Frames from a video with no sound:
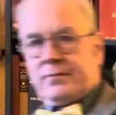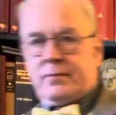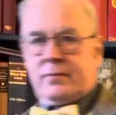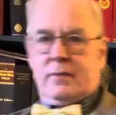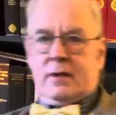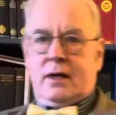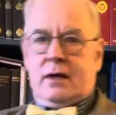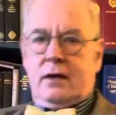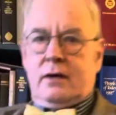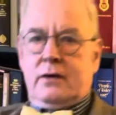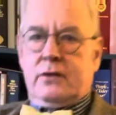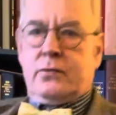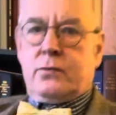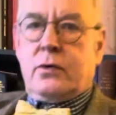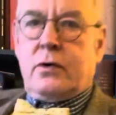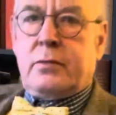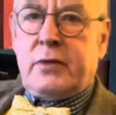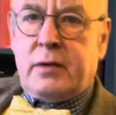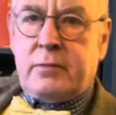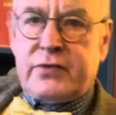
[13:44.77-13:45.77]
Now he's
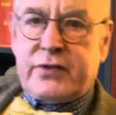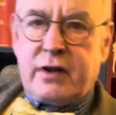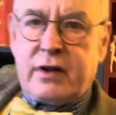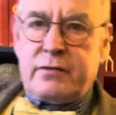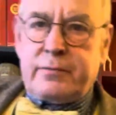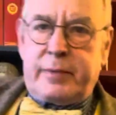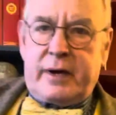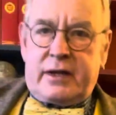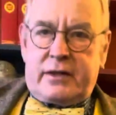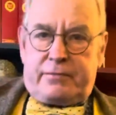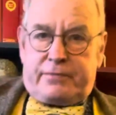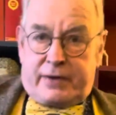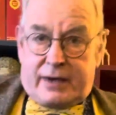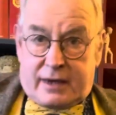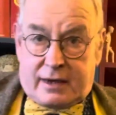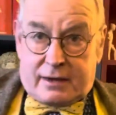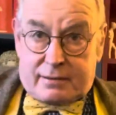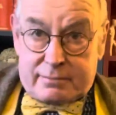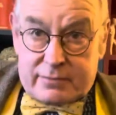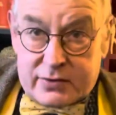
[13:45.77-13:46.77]
warming himself by the
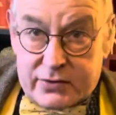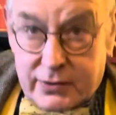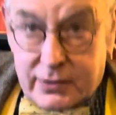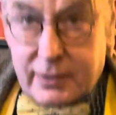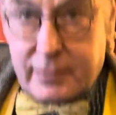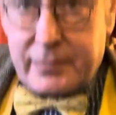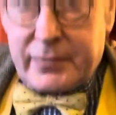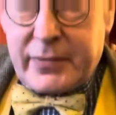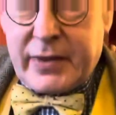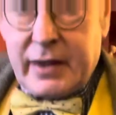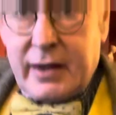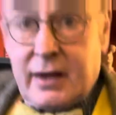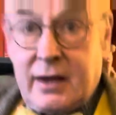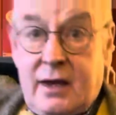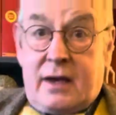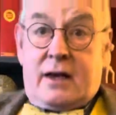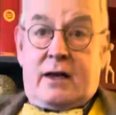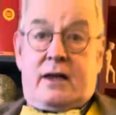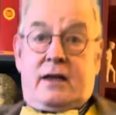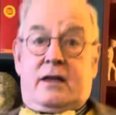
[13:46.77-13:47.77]
fire. So
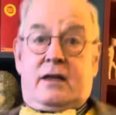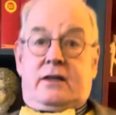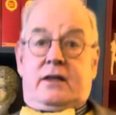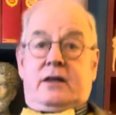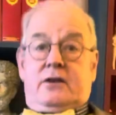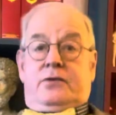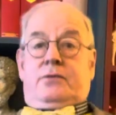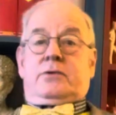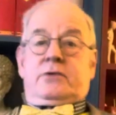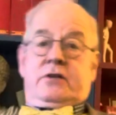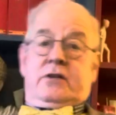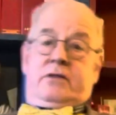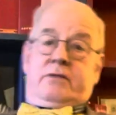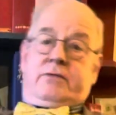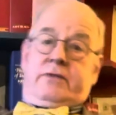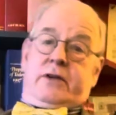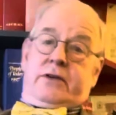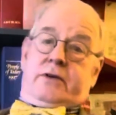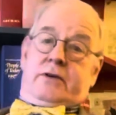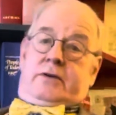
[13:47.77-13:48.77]
thanks for watching the
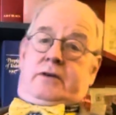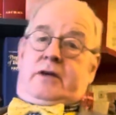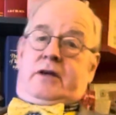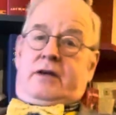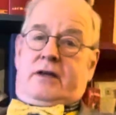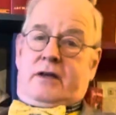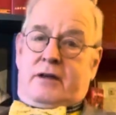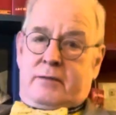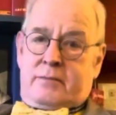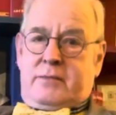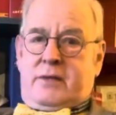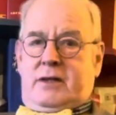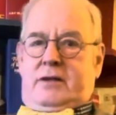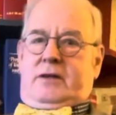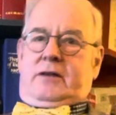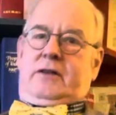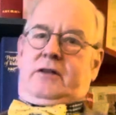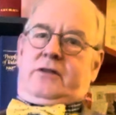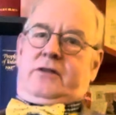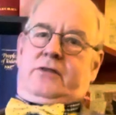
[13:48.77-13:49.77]
video. I'm
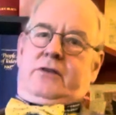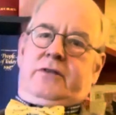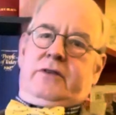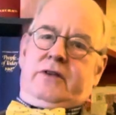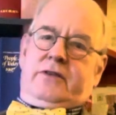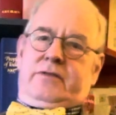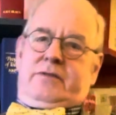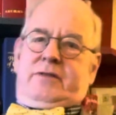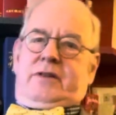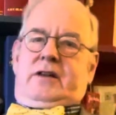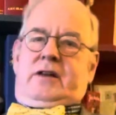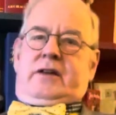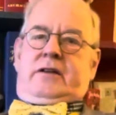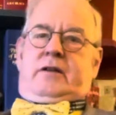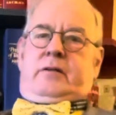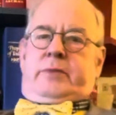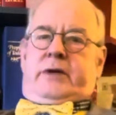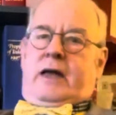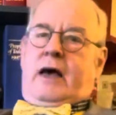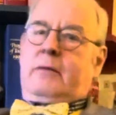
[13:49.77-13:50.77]
sorry it's a little
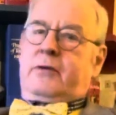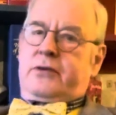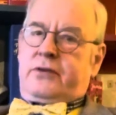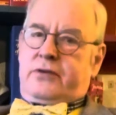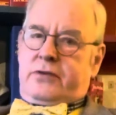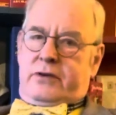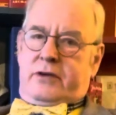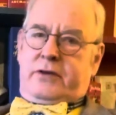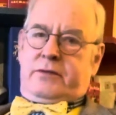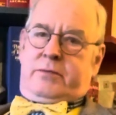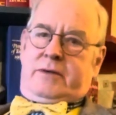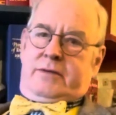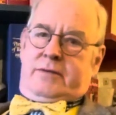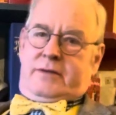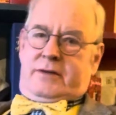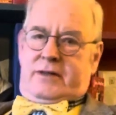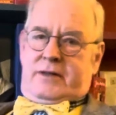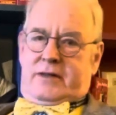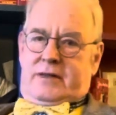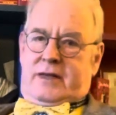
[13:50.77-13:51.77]
bit amateurish, but
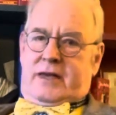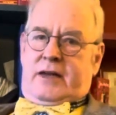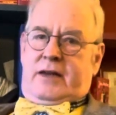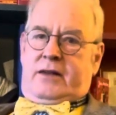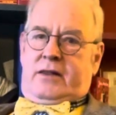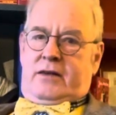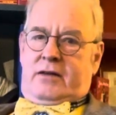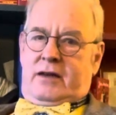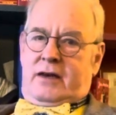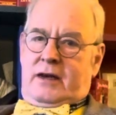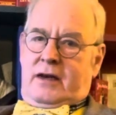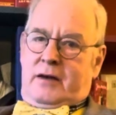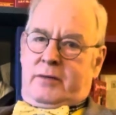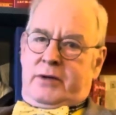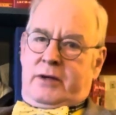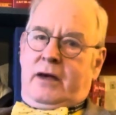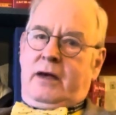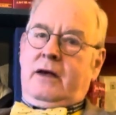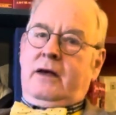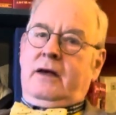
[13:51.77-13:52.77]
at the end of the day I'm a
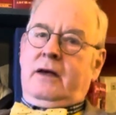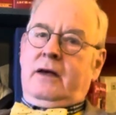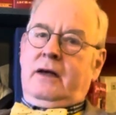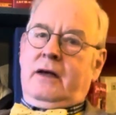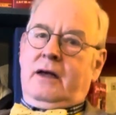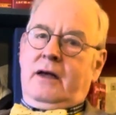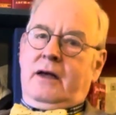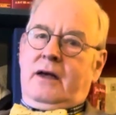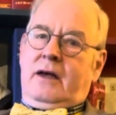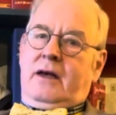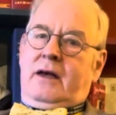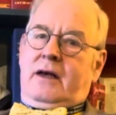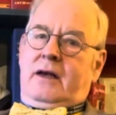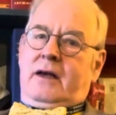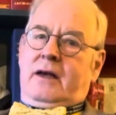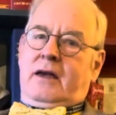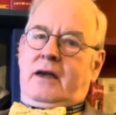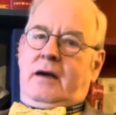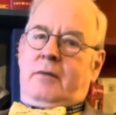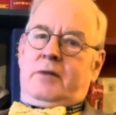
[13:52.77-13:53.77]

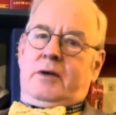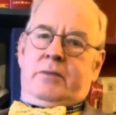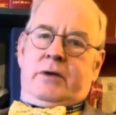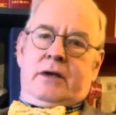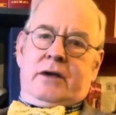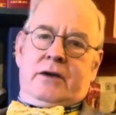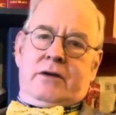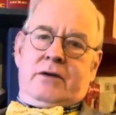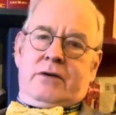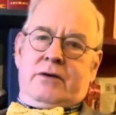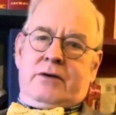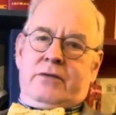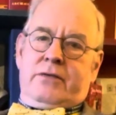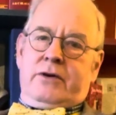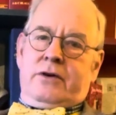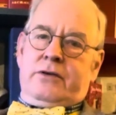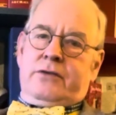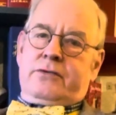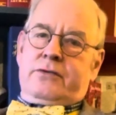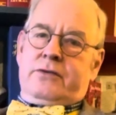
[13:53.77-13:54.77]
cabinet maker and
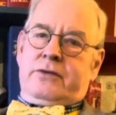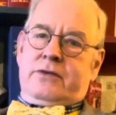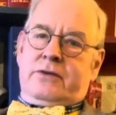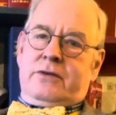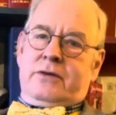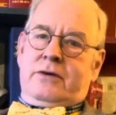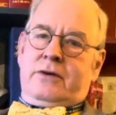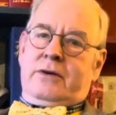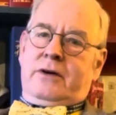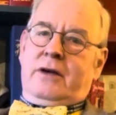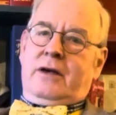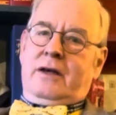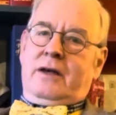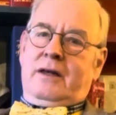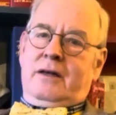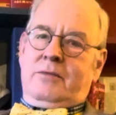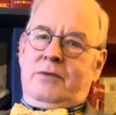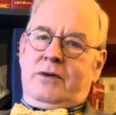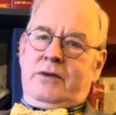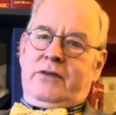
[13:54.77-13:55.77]
furniture restorer.
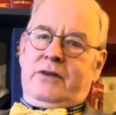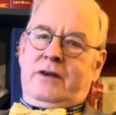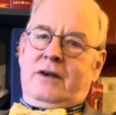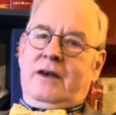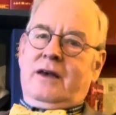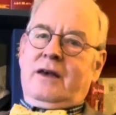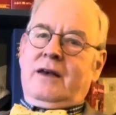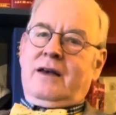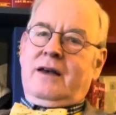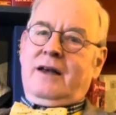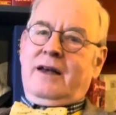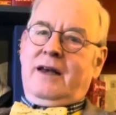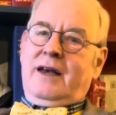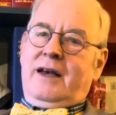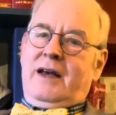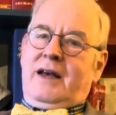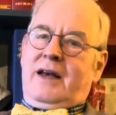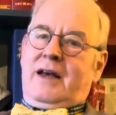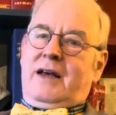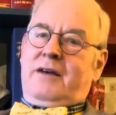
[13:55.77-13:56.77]
I'm not a
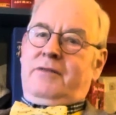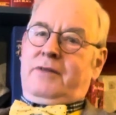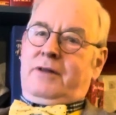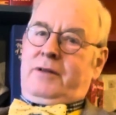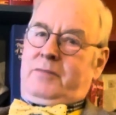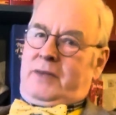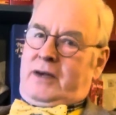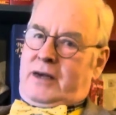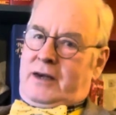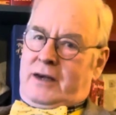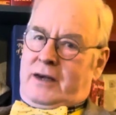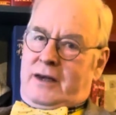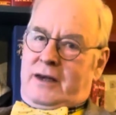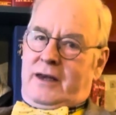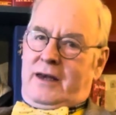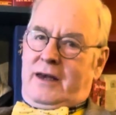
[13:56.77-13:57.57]
filmmaker.